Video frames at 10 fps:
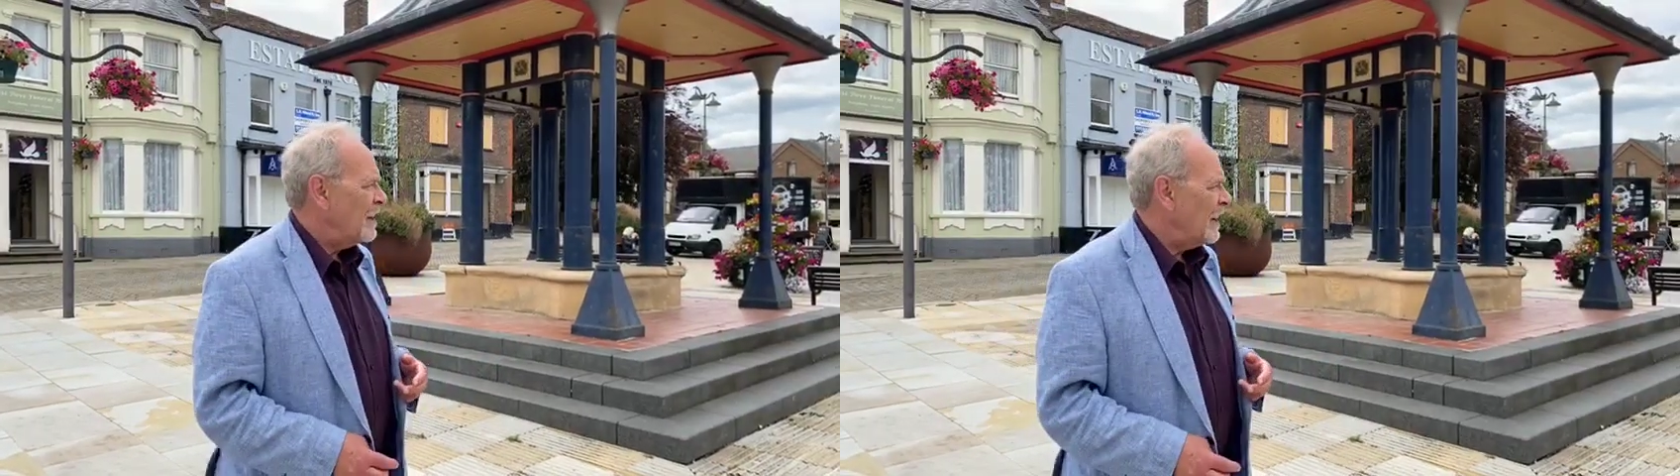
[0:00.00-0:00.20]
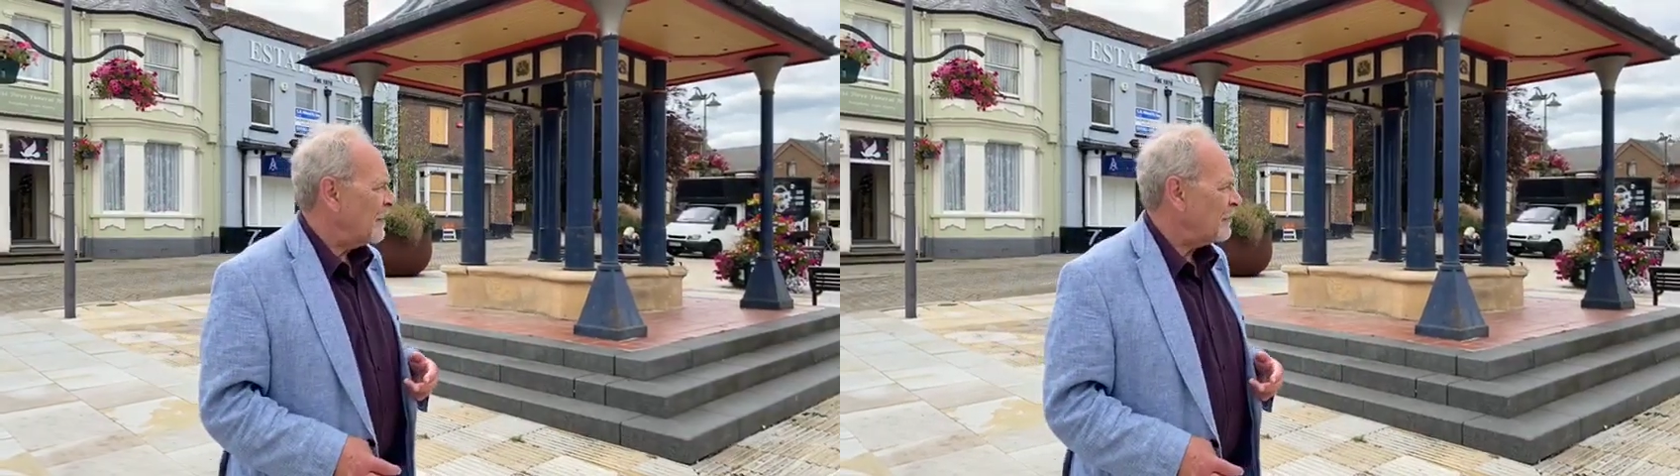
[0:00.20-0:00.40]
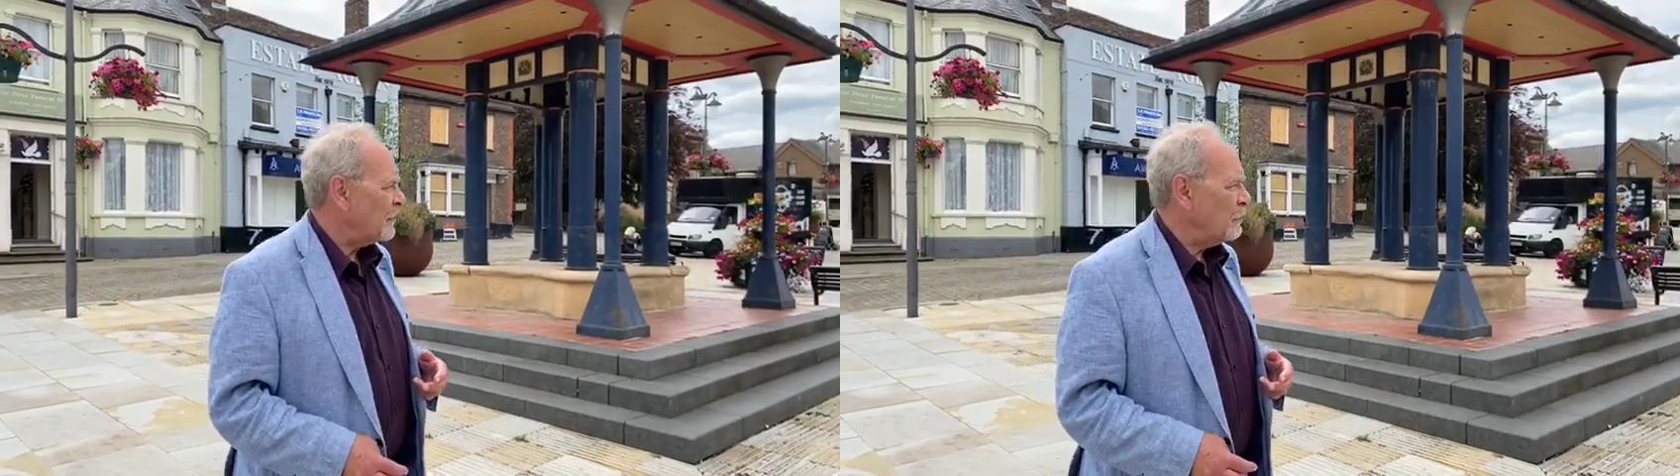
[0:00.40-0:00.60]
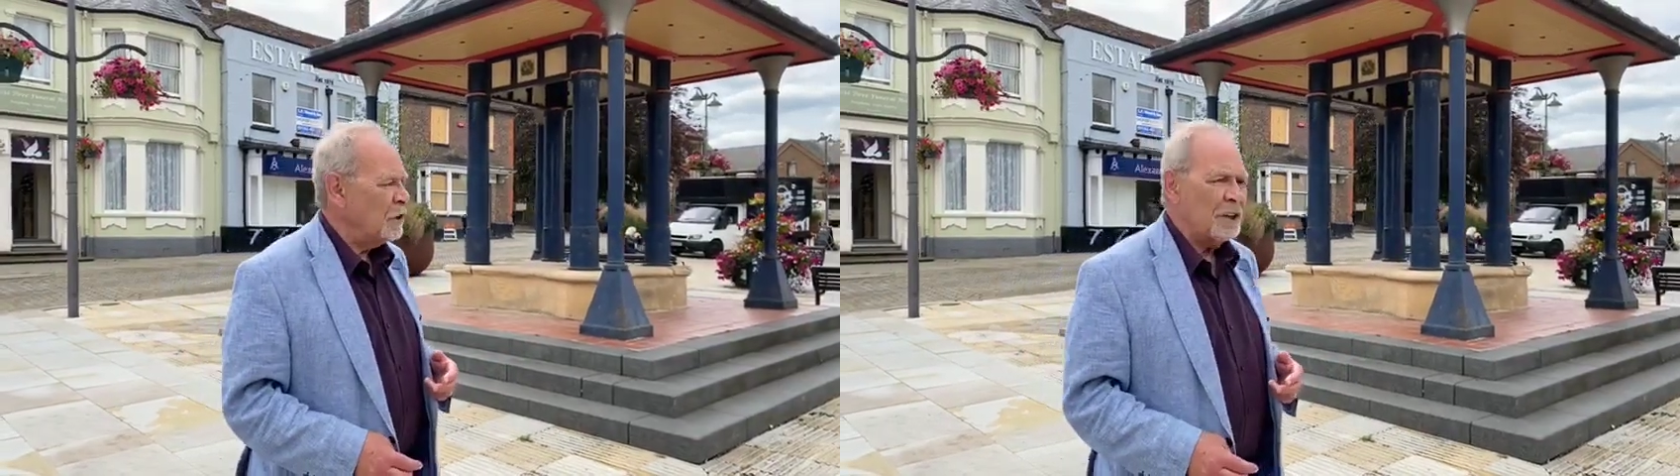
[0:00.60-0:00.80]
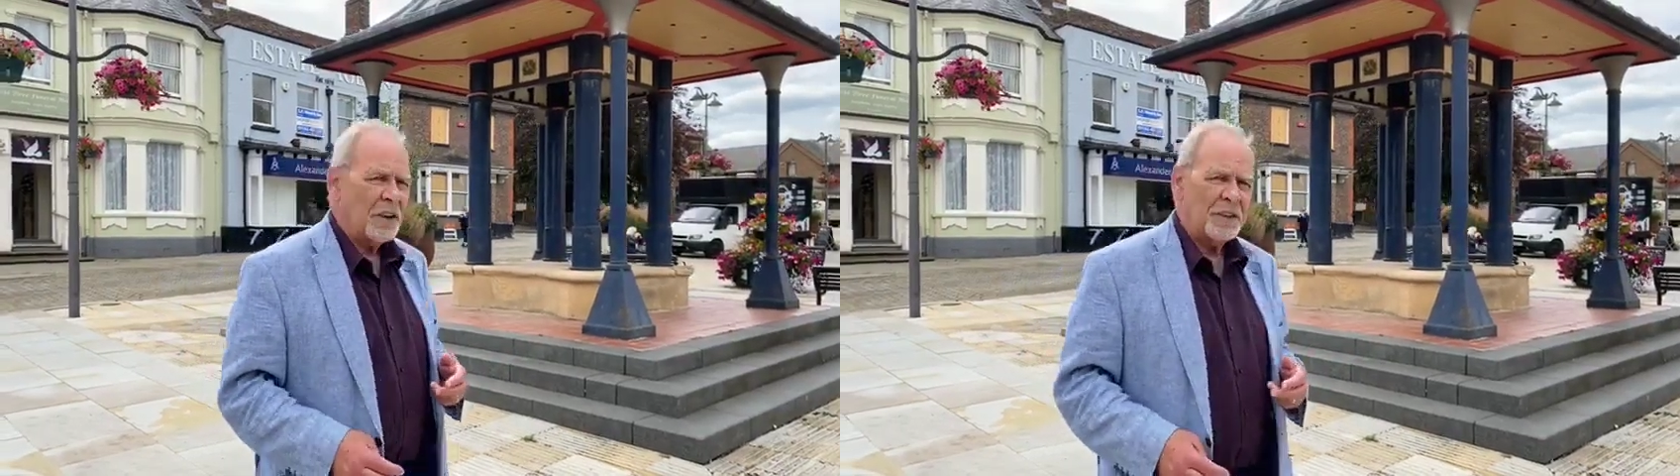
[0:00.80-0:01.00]
has the
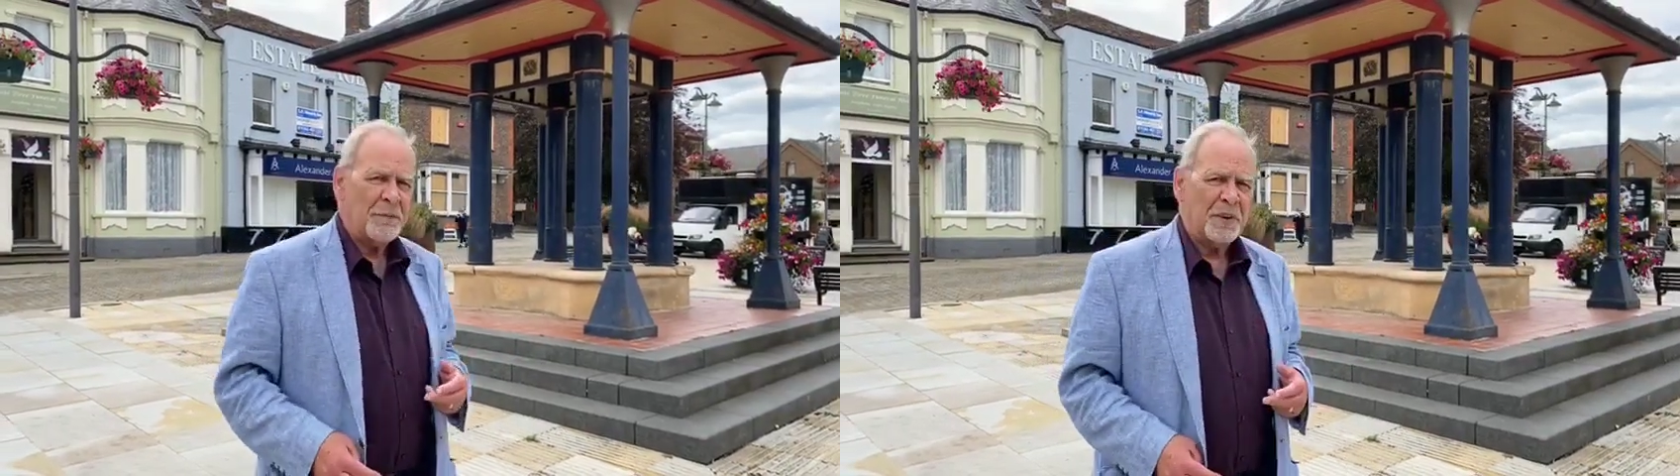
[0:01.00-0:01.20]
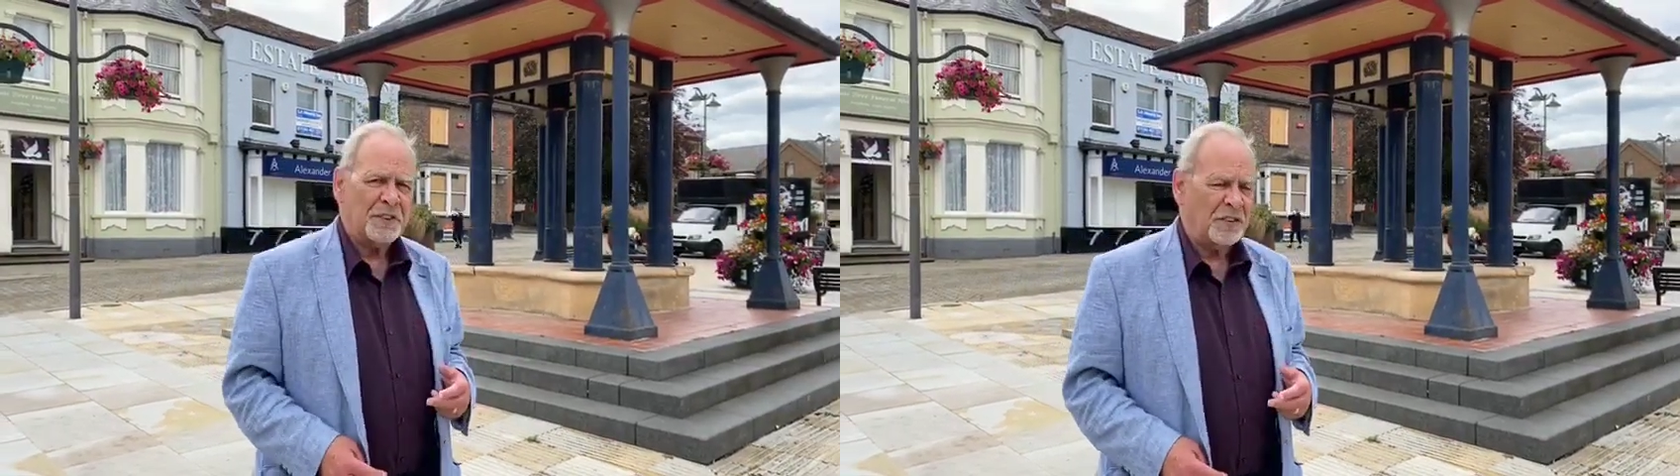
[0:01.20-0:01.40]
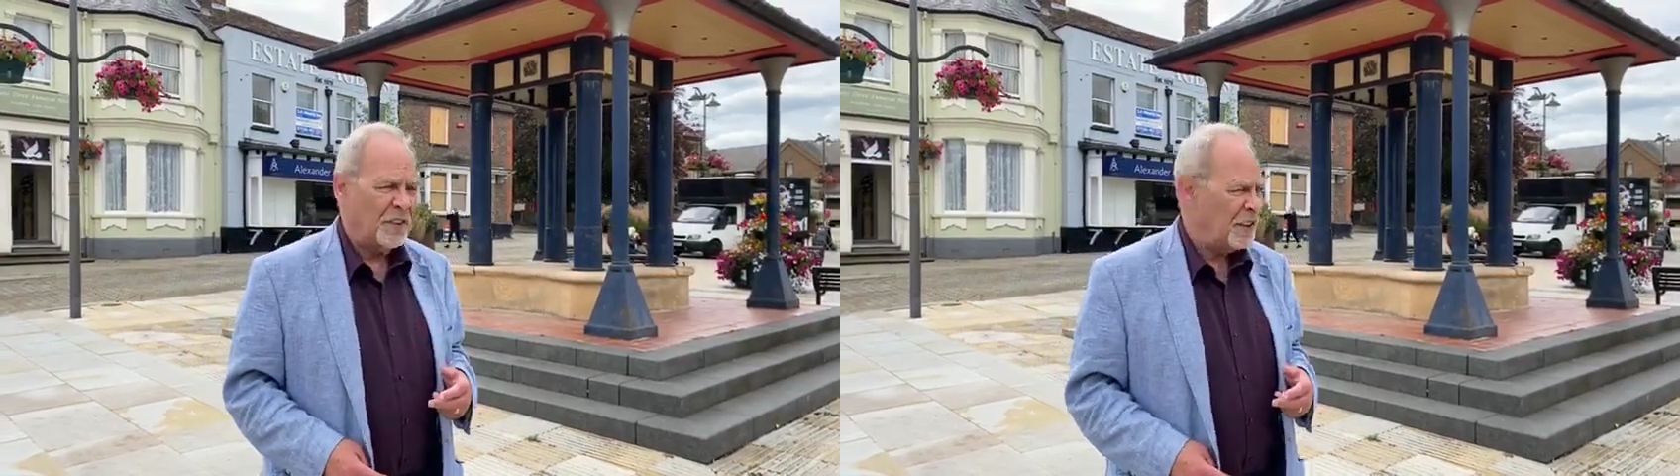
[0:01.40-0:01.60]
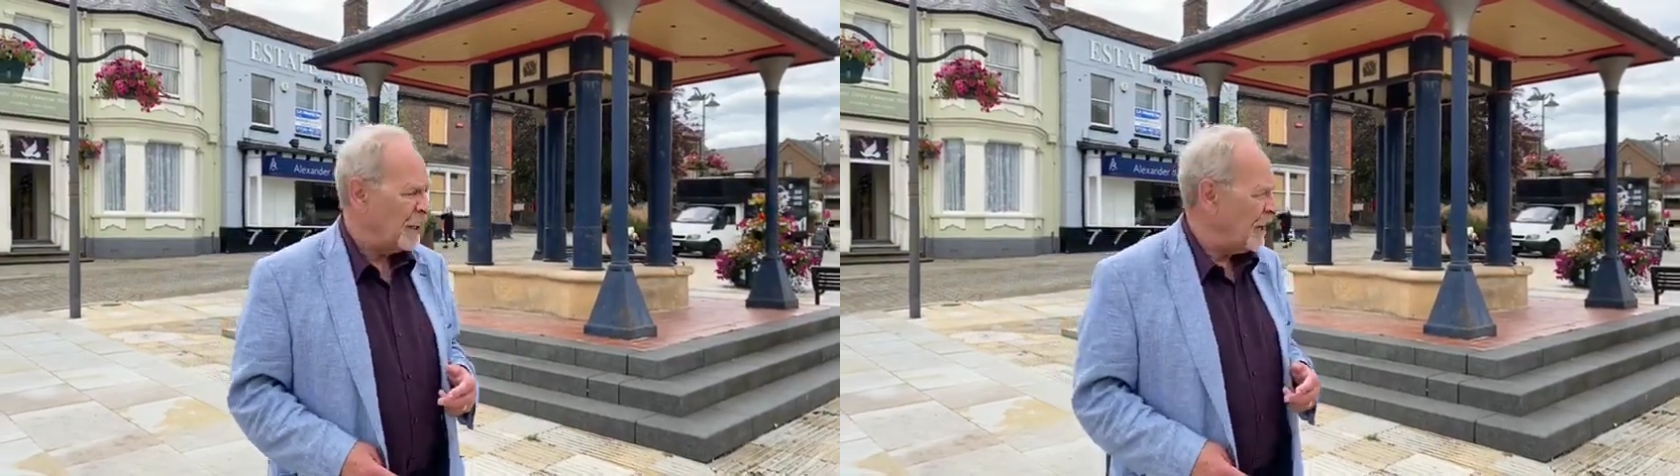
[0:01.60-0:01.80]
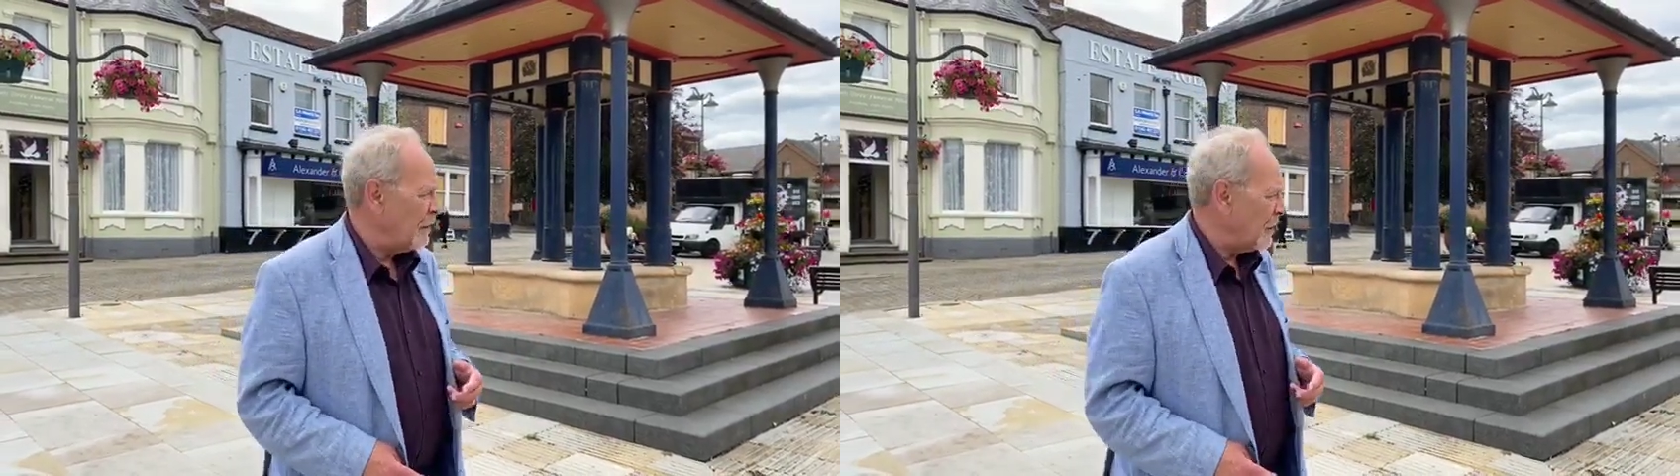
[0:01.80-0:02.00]
work on the bus turning
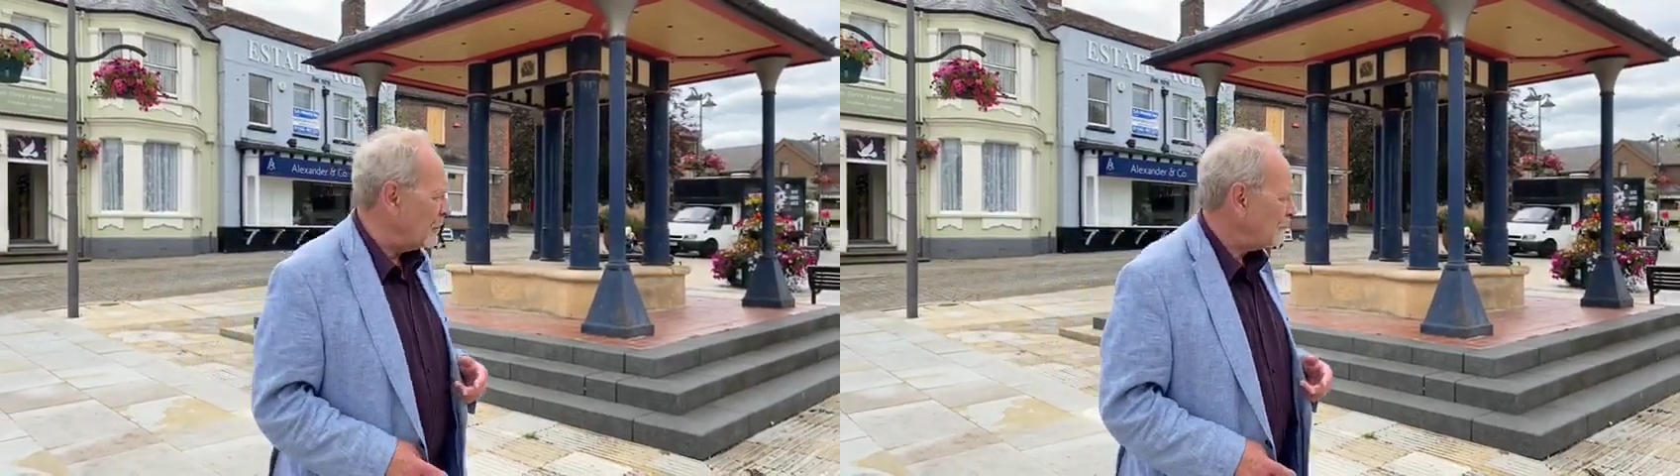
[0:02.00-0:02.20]
area.